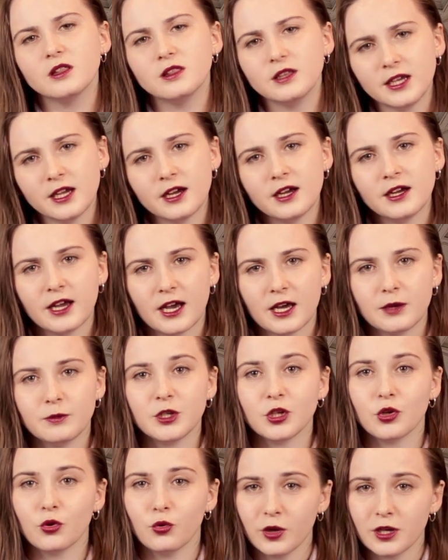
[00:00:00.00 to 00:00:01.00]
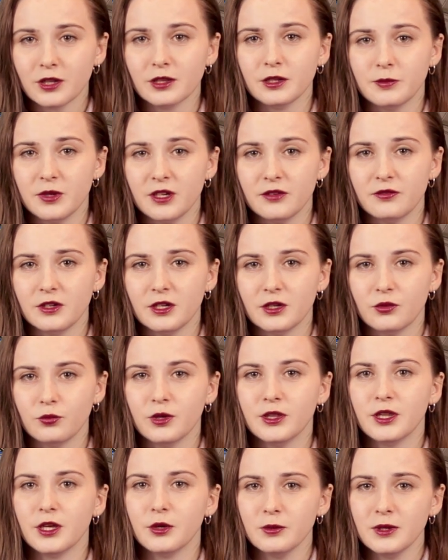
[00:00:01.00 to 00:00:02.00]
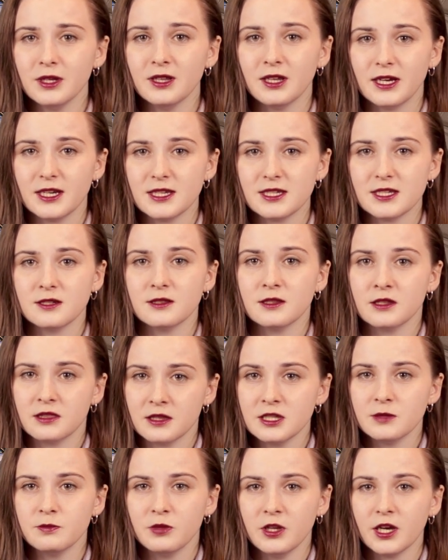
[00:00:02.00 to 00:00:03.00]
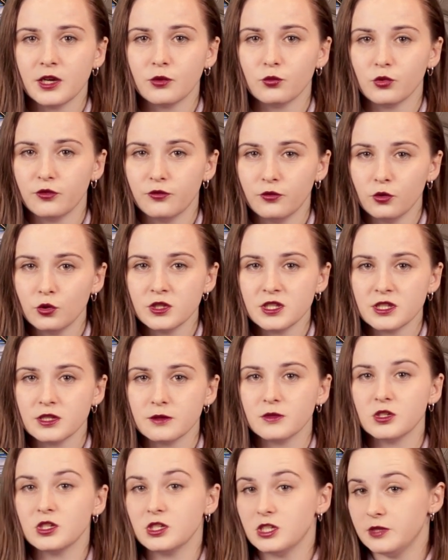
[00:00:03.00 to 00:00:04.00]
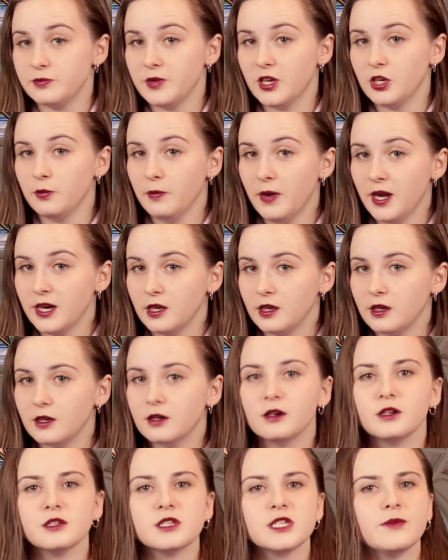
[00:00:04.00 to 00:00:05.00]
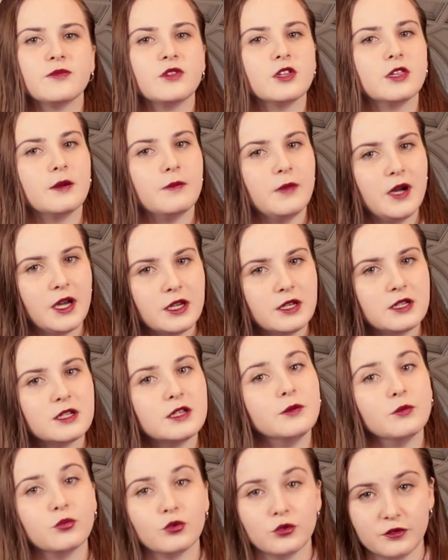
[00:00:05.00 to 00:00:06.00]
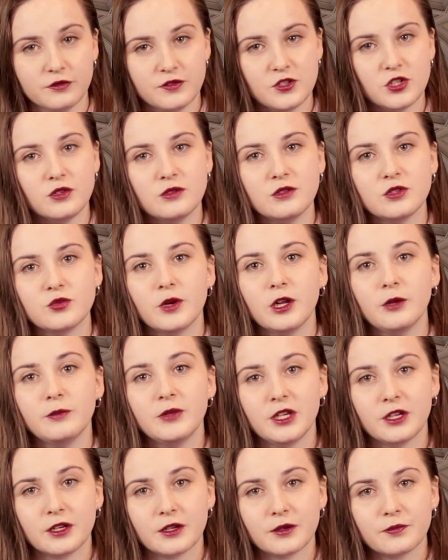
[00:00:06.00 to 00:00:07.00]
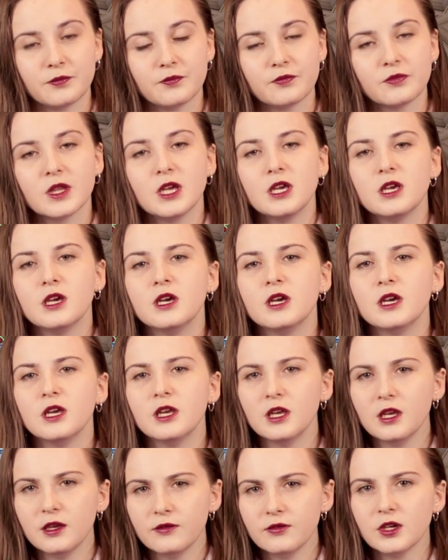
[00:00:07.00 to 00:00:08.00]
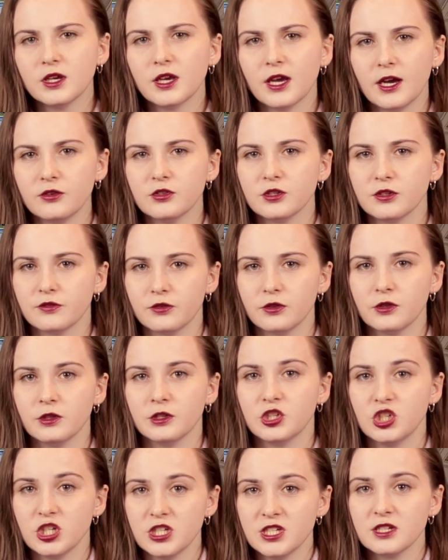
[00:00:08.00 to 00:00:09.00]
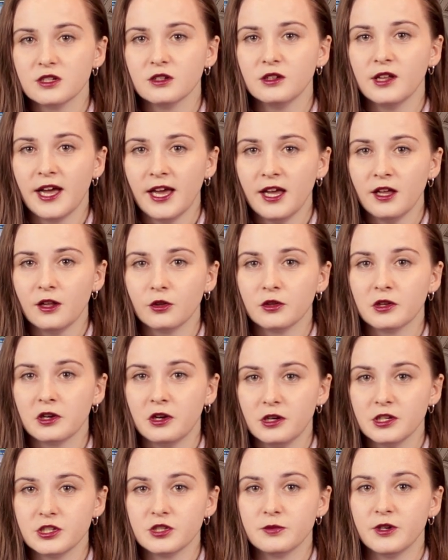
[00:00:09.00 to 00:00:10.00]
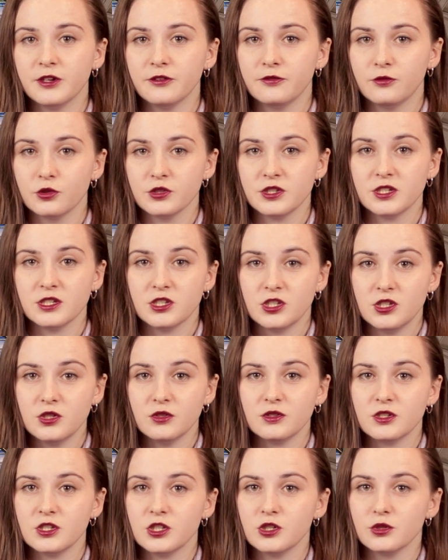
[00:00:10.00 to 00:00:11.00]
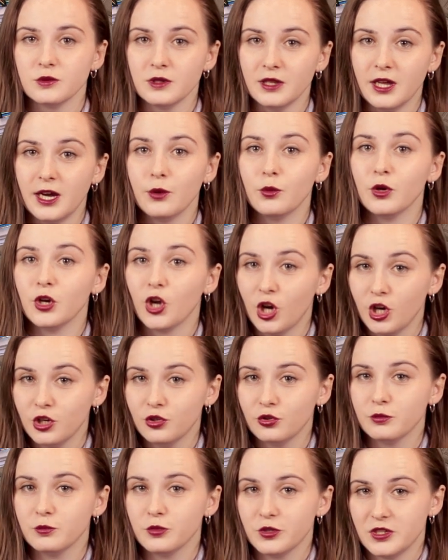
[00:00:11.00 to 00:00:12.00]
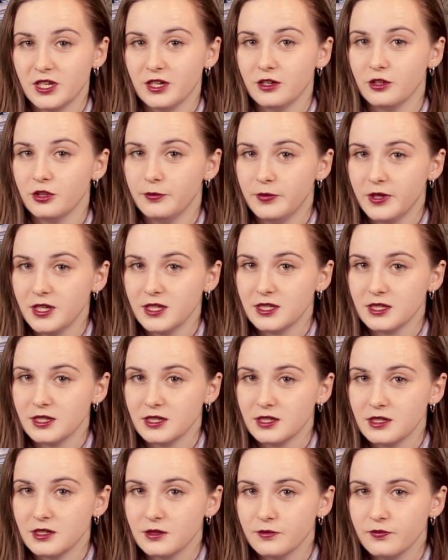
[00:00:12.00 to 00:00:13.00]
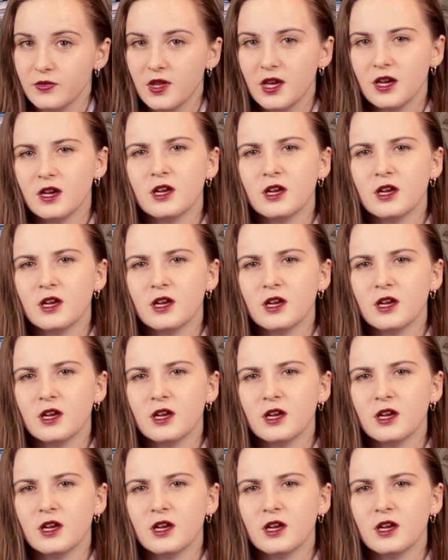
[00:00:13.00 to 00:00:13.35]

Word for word: Lehigh admin quickly pivoted when they realized that this plan would force them to spend money on something that might improve students' well-being. Even accounting for the logistical hell caused by forcing students to rely 100% on the bus system,